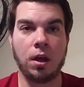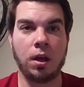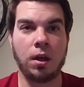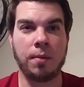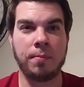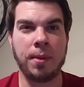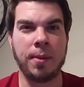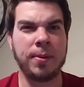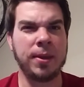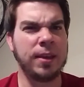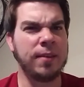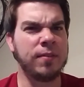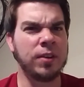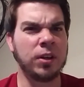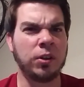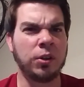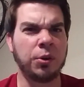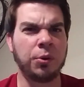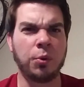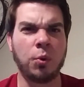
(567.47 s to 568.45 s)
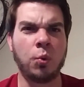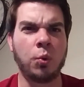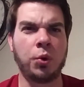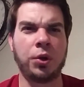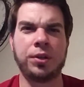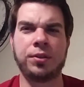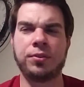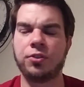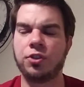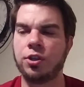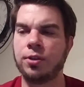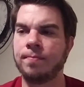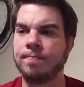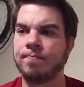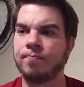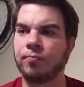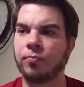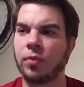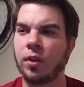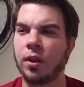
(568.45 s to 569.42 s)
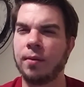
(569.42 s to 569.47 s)
Maybe even a little orange.
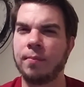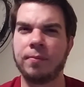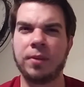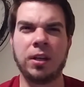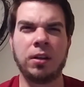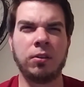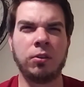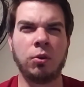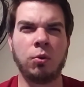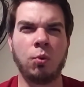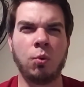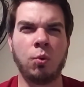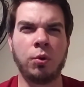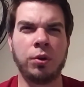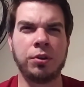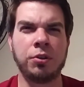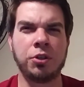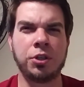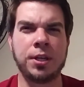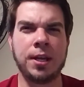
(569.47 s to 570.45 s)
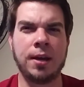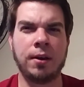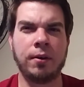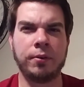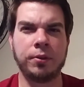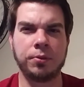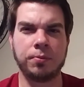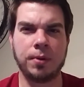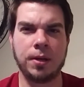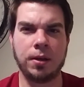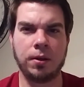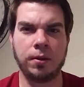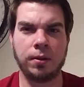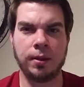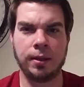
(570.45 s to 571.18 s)
I'm getting a little orange now as well.